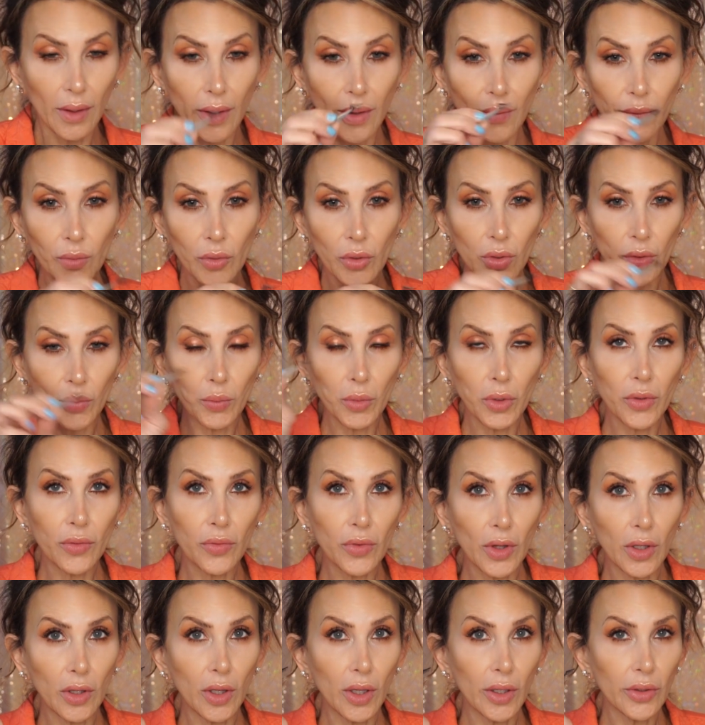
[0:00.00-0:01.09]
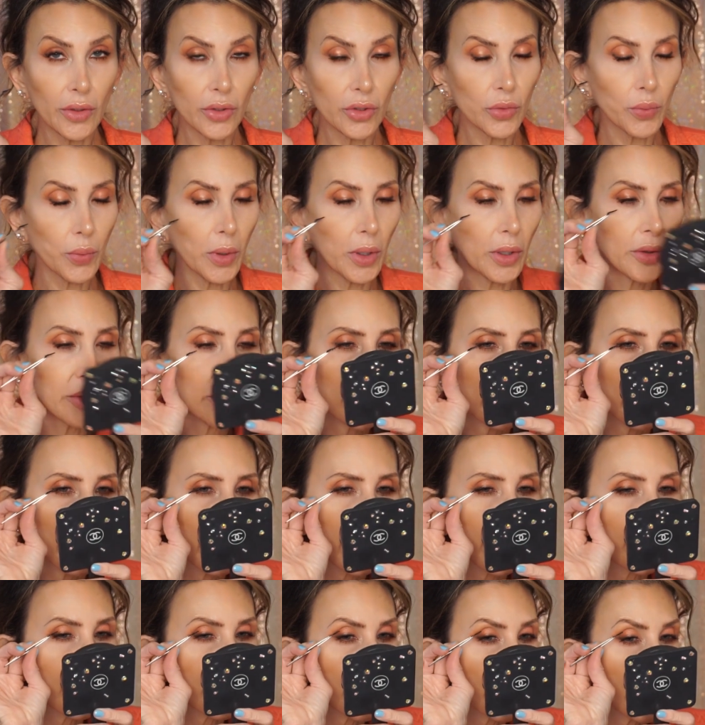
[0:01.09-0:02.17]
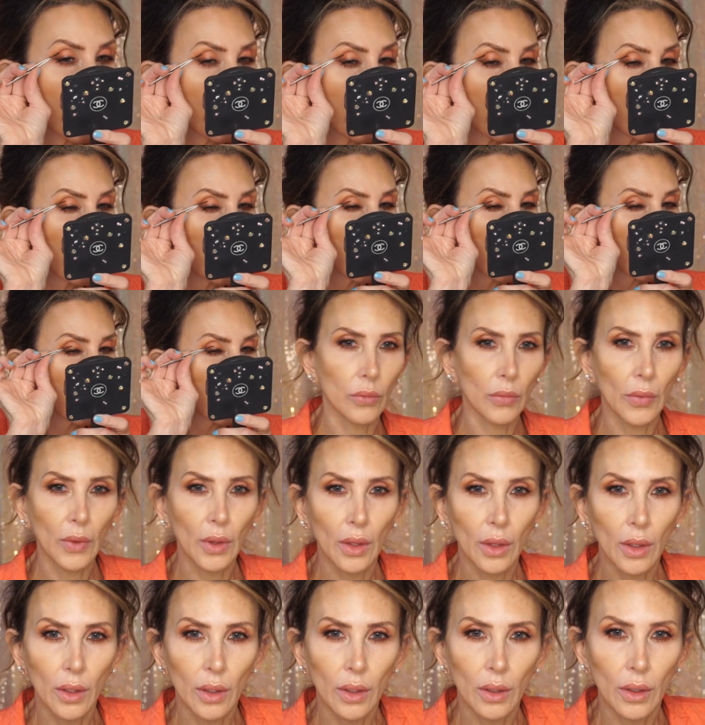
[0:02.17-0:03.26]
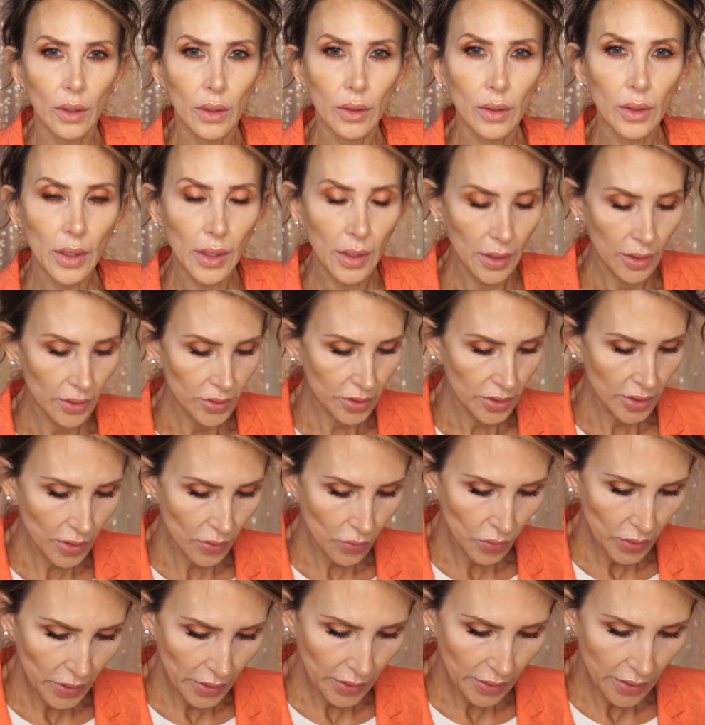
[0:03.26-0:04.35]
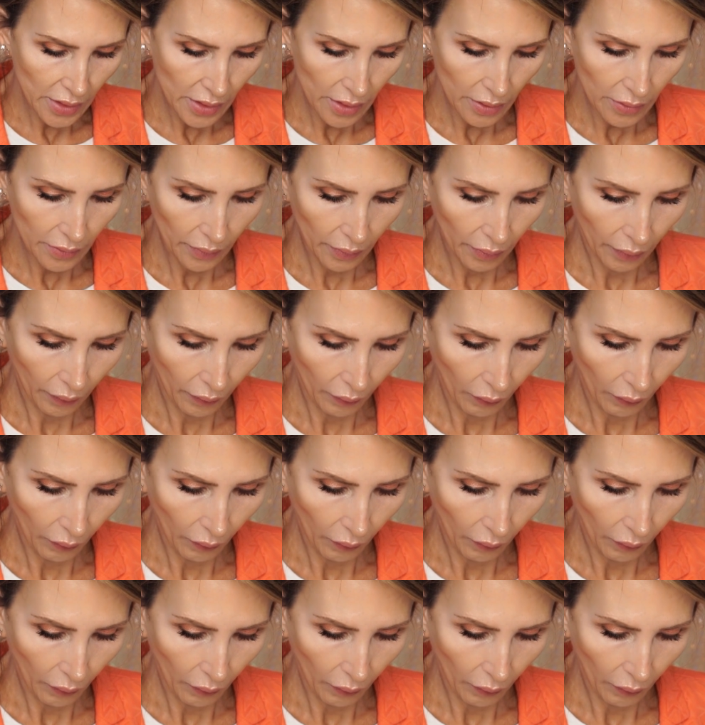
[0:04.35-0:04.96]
I'm going to move the longest part to the outside. Okay, I set one down.